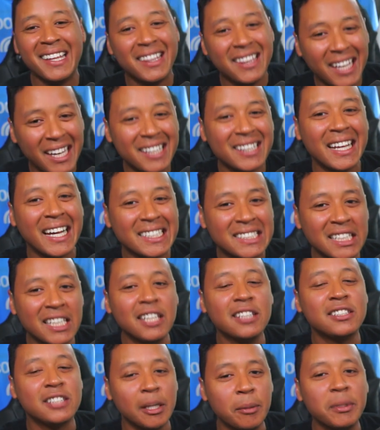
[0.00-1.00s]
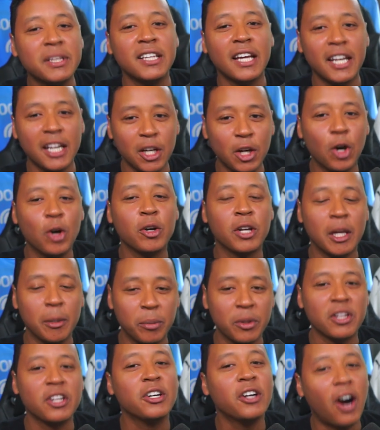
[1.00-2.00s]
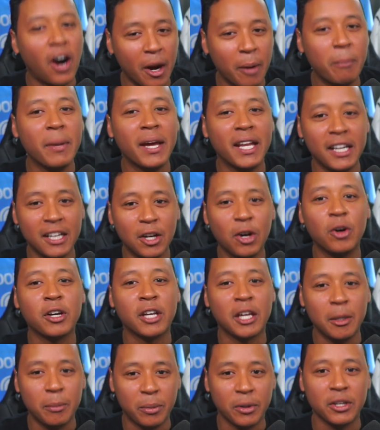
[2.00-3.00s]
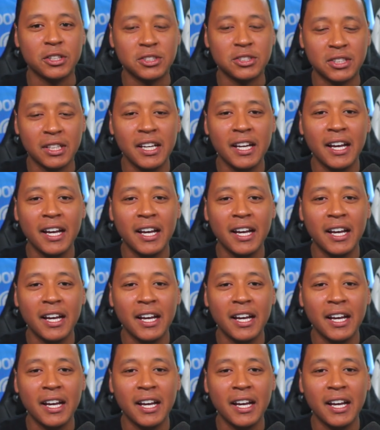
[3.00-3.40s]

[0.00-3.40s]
that, that's an intimidating goalkeeper. There aren't many goalkeepers